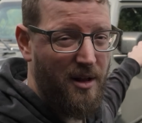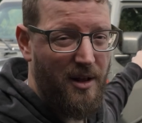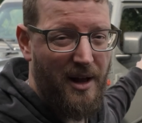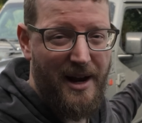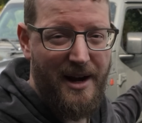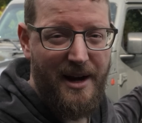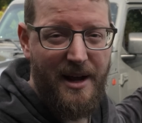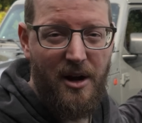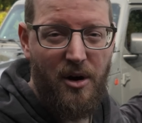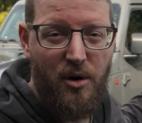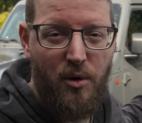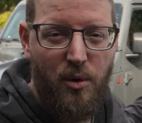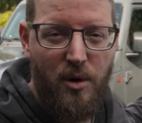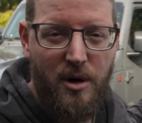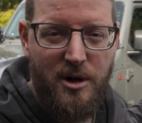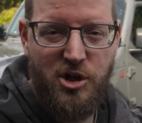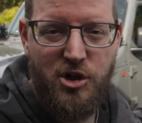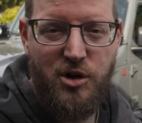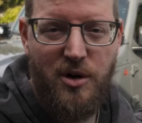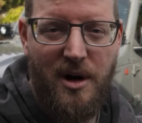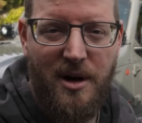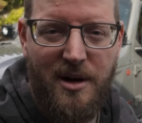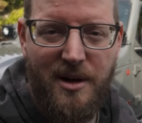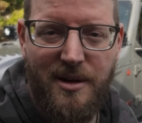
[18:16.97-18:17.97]
a Gladiator or a
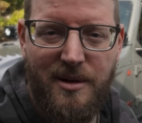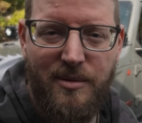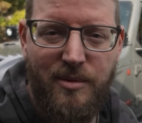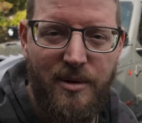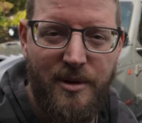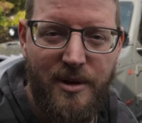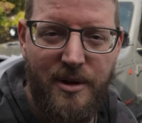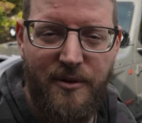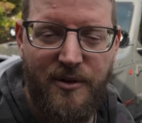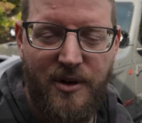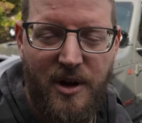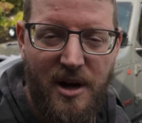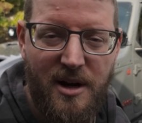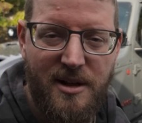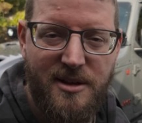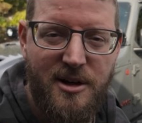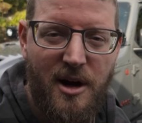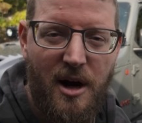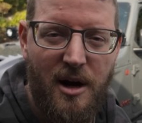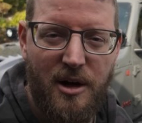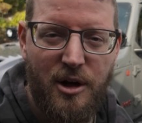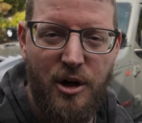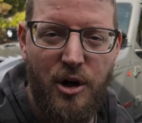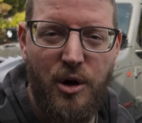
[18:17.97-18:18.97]
truck, whether you've got a
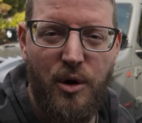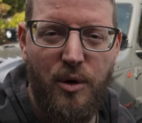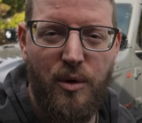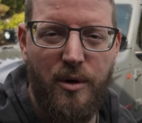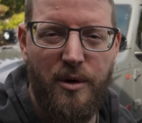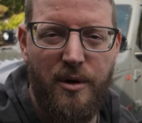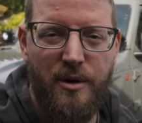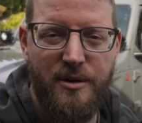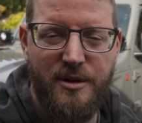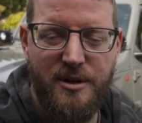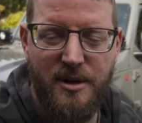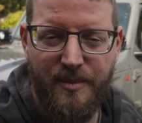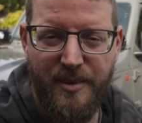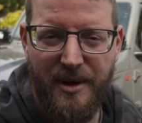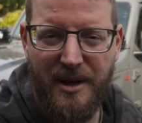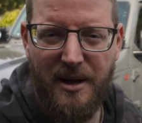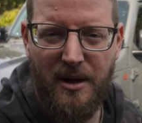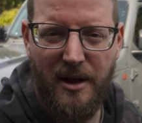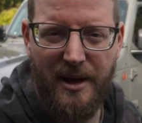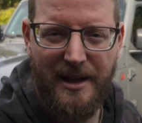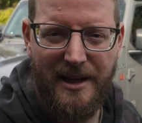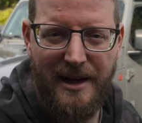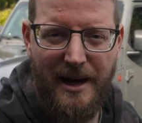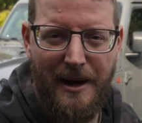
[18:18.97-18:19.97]
Taco or something
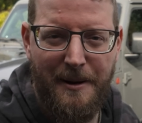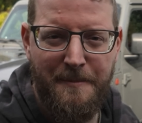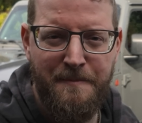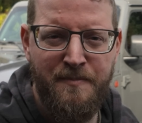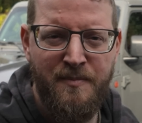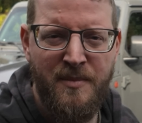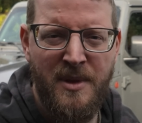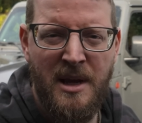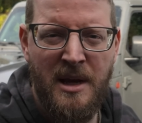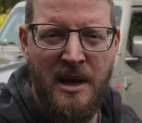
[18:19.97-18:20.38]
like that,